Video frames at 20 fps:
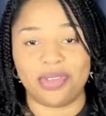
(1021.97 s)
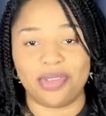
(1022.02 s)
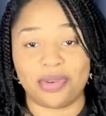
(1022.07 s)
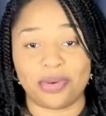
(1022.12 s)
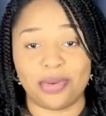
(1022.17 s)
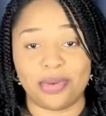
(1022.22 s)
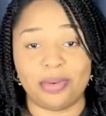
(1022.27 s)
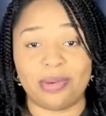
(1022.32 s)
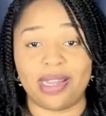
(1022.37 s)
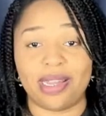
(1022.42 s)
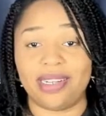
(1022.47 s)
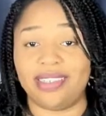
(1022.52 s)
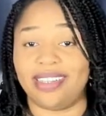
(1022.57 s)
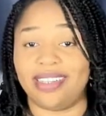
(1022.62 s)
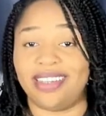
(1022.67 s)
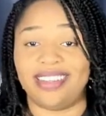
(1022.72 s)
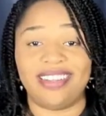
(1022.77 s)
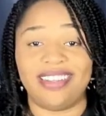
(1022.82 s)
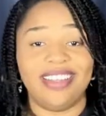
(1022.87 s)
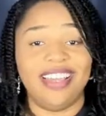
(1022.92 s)
the globe, and
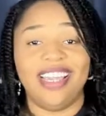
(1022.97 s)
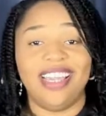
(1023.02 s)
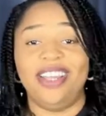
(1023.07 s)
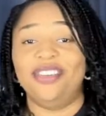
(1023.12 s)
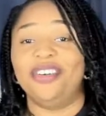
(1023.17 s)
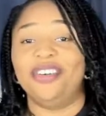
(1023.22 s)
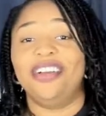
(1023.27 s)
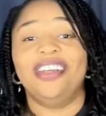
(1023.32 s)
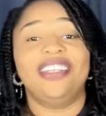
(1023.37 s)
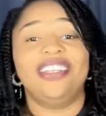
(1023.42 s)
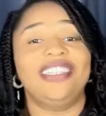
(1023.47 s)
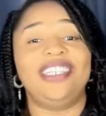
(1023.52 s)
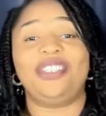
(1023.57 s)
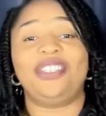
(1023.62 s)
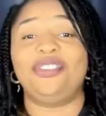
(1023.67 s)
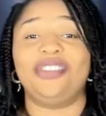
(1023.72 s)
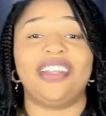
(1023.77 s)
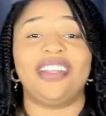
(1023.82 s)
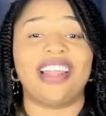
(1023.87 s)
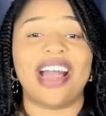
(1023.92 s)
these
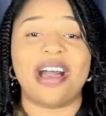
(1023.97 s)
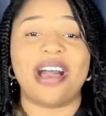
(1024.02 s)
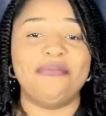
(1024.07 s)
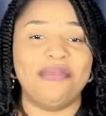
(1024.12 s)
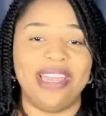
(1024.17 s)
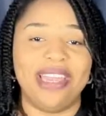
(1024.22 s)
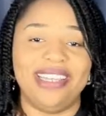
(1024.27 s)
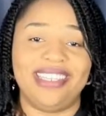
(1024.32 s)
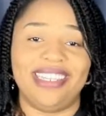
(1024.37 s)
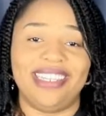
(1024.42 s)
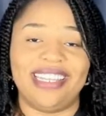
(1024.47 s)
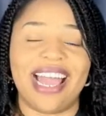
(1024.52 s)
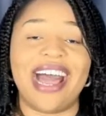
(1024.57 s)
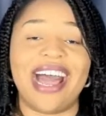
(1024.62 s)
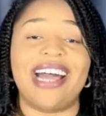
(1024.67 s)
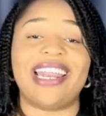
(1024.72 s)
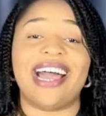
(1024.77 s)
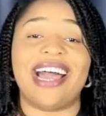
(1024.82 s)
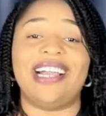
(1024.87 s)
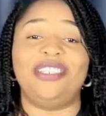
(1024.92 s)
children are amazing.
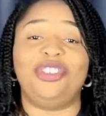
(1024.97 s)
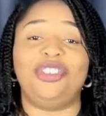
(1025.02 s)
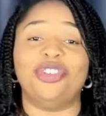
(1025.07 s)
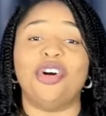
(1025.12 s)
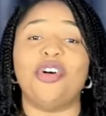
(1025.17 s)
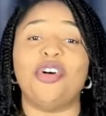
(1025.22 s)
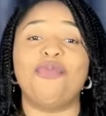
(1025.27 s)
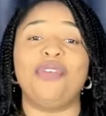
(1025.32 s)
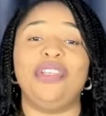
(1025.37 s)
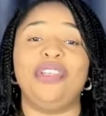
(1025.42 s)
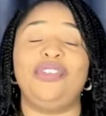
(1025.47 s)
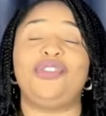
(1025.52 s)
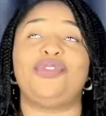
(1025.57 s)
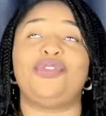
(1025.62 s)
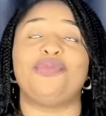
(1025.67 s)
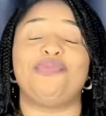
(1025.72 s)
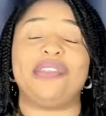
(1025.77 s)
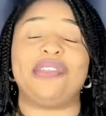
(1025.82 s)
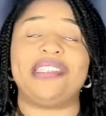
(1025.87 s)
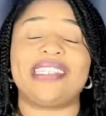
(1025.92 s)
And our job is
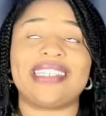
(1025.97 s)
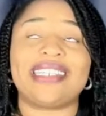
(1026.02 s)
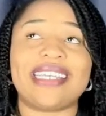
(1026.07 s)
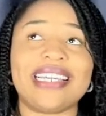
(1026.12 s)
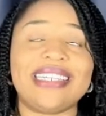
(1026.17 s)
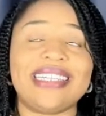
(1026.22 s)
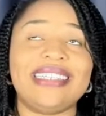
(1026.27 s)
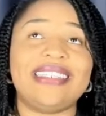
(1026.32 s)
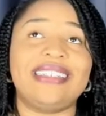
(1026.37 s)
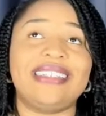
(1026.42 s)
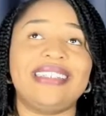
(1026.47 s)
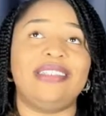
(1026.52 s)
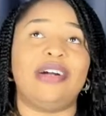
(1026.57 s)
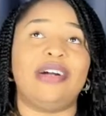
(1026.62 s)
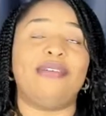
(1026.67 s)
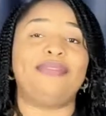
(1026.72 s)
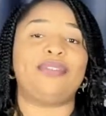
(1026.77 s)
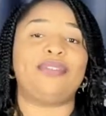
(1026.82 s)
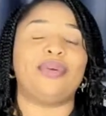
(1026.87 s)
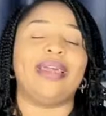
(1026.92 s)
to be skilled
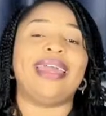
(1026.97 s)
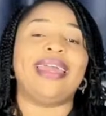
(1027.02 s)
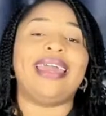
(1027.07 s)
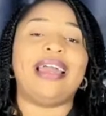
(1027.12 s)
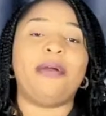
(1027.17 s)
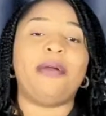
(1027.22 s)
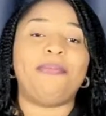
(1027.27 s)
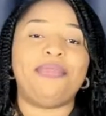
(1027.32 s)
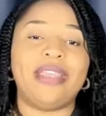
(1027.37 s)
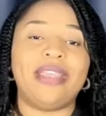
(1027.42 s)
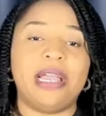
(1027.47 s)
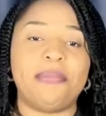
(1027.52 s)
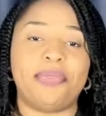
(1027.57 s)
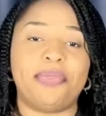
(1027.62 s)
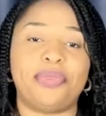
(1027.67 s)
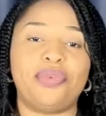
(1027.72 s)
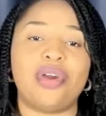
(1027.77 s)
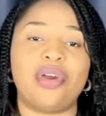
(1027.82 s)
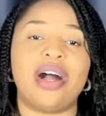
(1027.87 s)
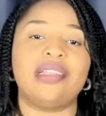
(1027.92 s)
enough to help them
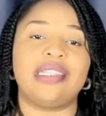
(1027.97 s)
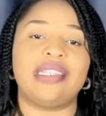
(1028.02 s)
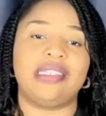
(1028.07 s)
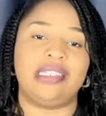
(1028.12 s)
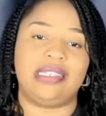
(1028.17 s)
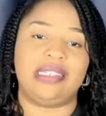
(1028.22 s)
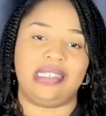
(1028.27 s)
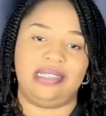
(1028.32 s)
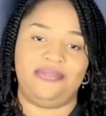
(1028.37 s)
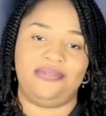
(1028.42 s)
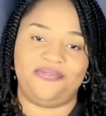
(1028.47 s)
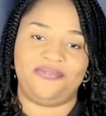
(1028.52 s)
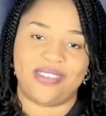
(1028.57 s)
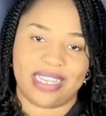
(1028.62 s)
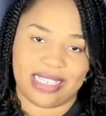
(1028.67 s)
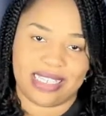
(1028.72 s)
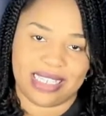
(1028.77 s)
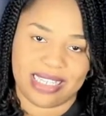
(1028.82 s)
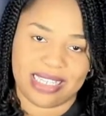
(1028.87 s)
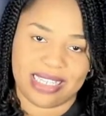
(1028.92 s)
throughout these
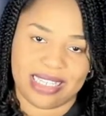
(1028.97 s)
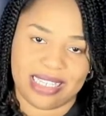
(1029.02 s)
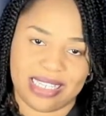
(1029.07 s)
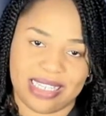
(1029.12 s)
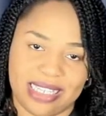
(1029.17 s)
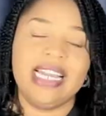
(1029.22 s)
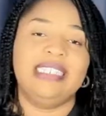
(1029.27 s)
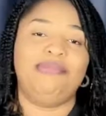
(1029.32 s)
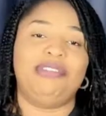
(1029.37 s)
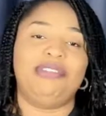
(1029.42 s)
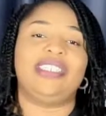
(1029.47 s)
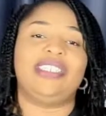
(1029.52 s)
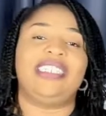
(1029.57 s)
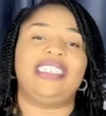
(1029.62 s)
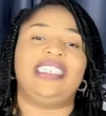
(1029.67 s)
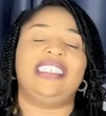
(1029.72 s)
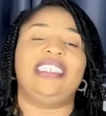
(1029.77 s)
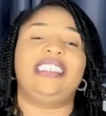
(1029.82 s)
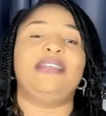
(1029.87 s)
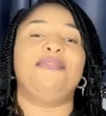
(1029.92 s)
phases, because
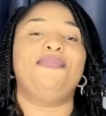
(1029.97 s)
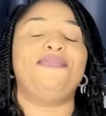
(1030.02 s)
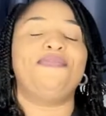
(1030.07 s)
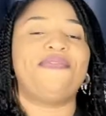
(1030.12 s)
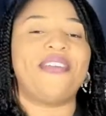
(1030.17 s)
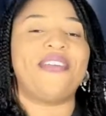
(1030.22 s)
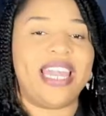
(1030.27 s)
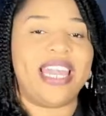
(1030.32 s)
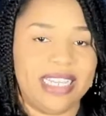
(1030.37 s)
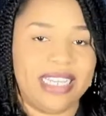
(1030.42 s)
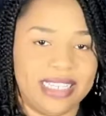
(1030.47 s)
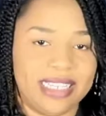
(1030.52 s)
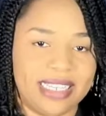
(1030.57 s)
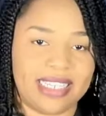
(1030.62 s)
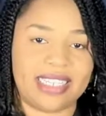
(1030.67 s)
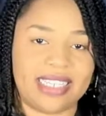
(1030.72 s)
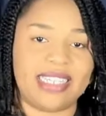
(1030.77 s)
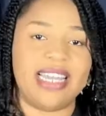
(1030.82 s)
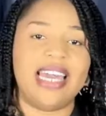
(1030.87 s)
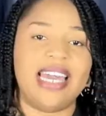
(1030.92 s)
this is a phase,